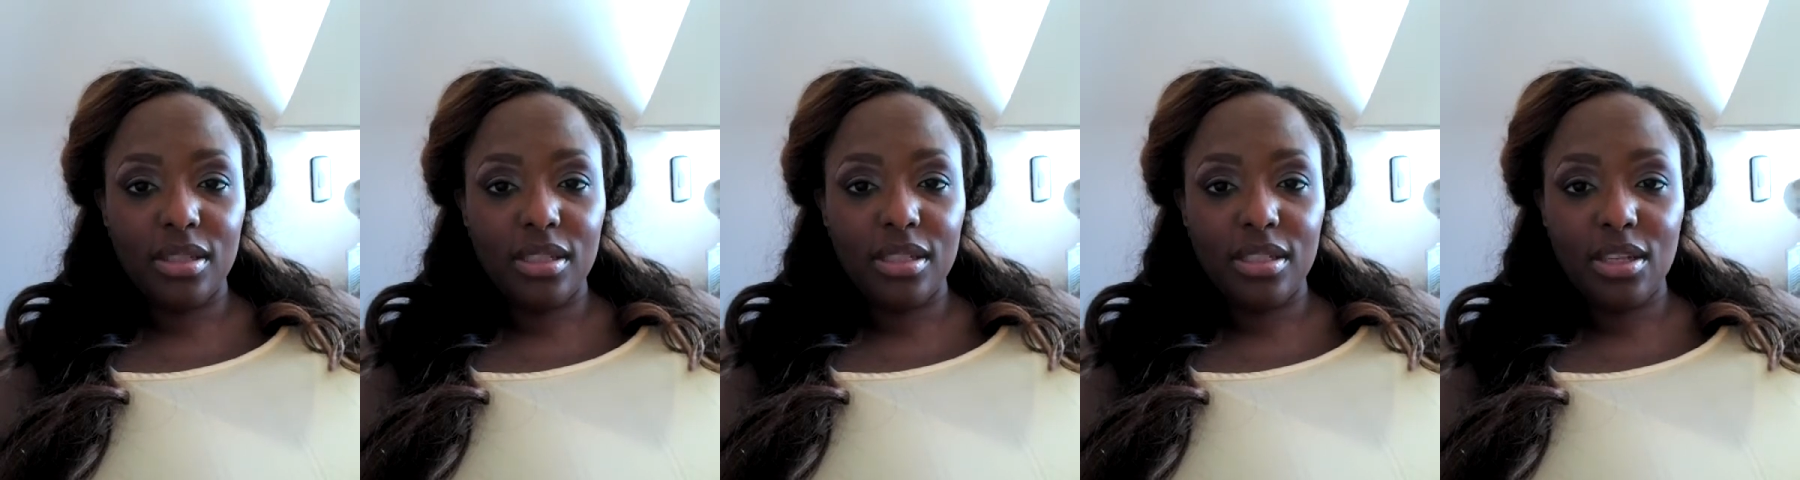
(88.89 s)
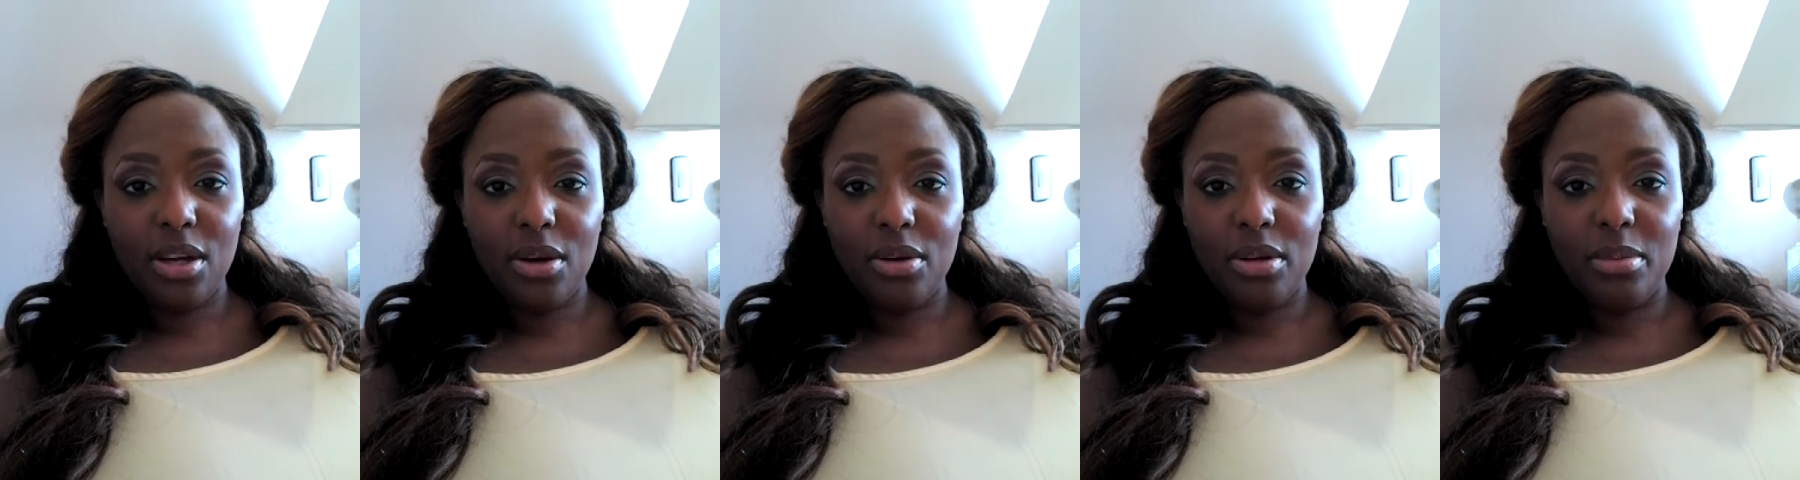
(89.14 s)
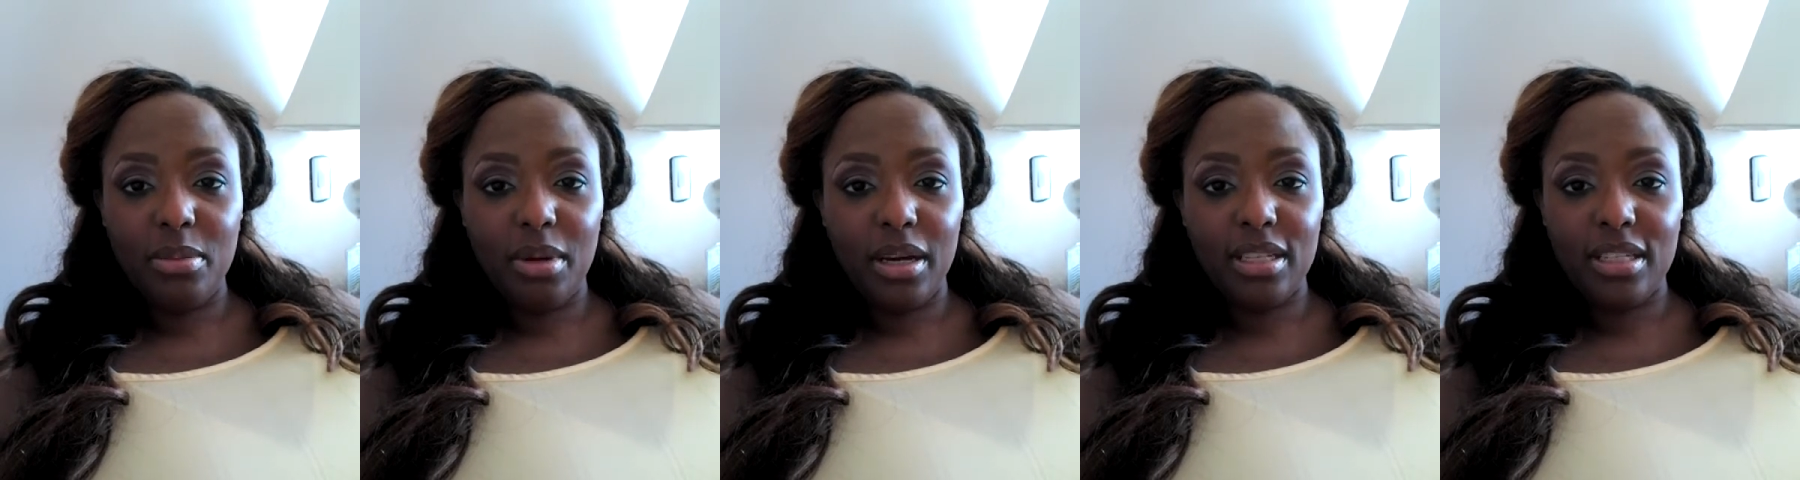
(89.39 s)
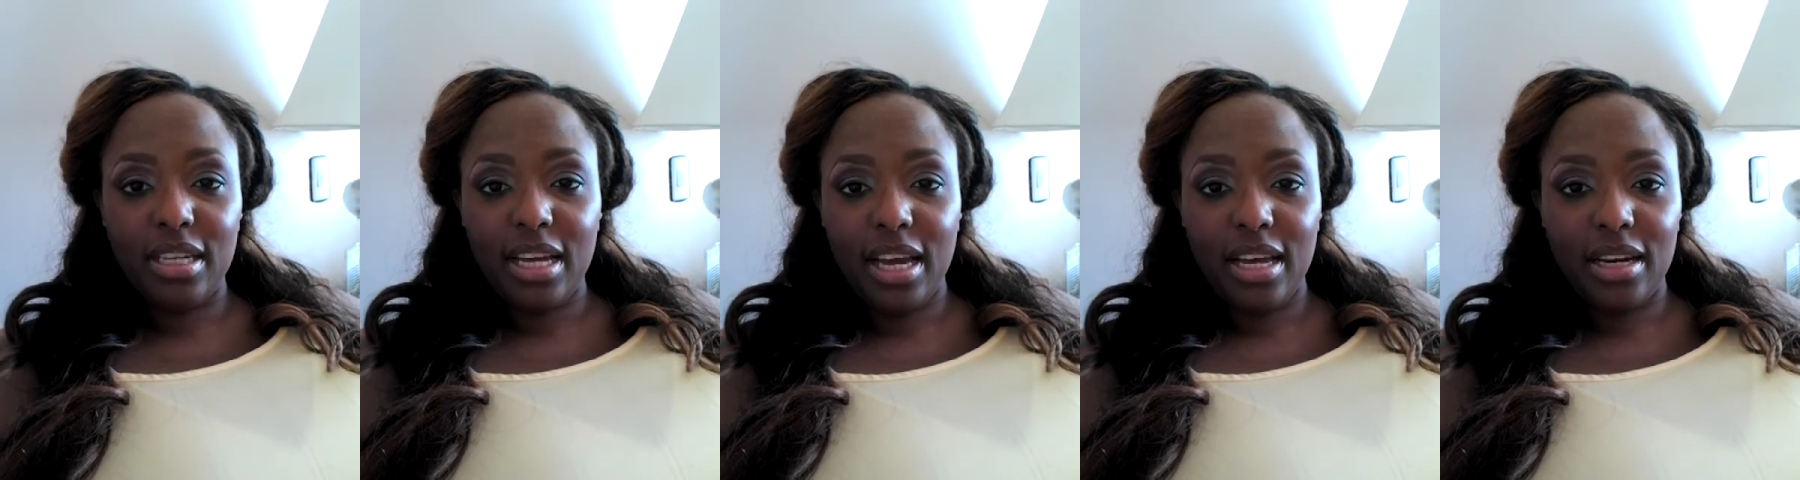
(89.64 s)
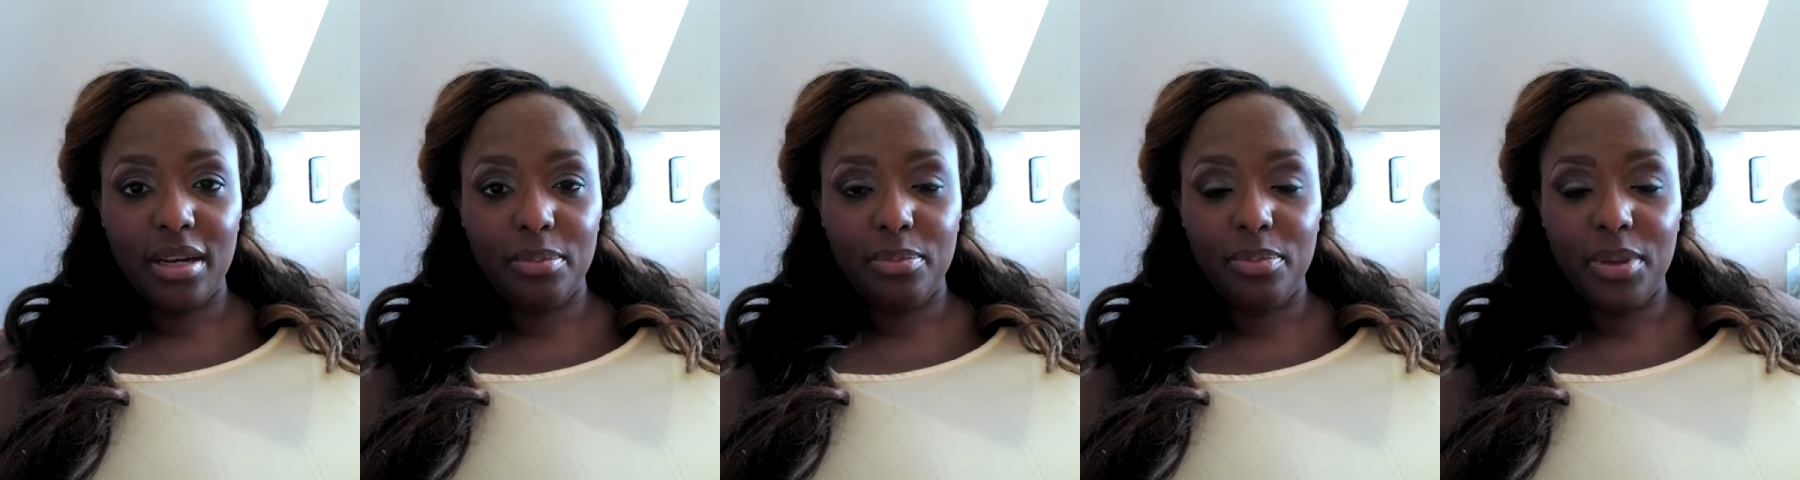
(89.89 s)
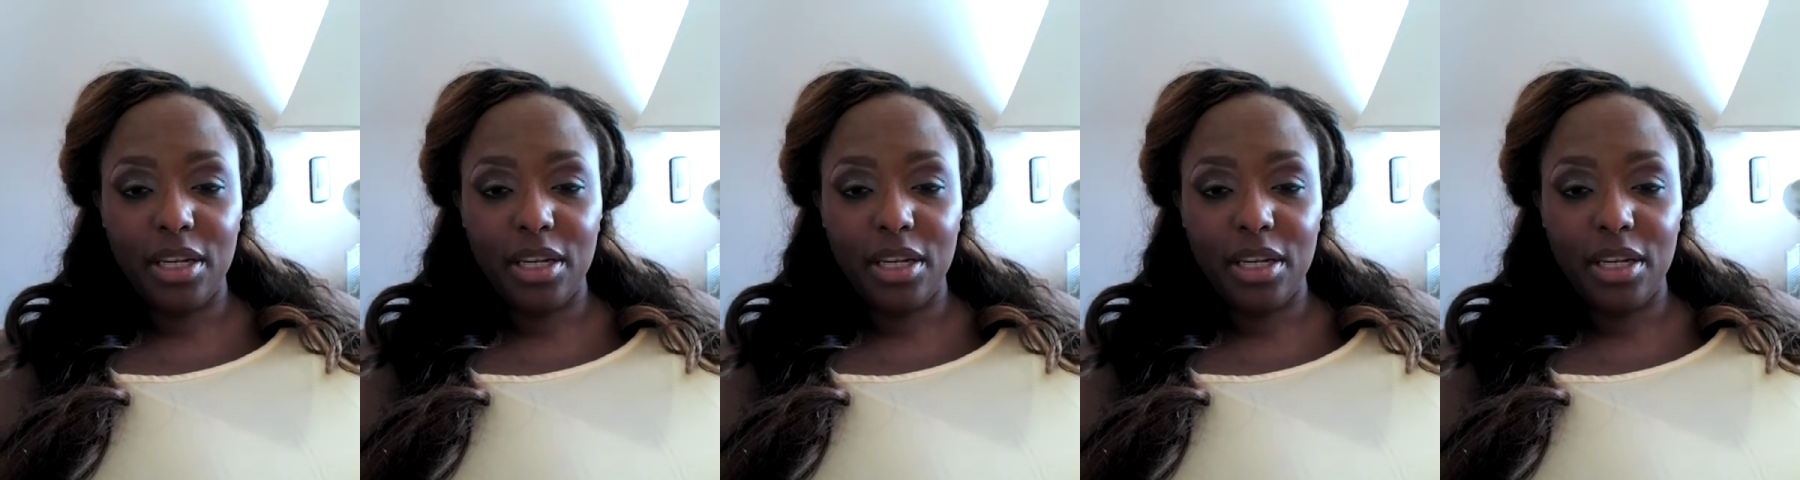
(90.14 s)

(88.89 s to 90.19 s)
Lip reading: and Tony Montana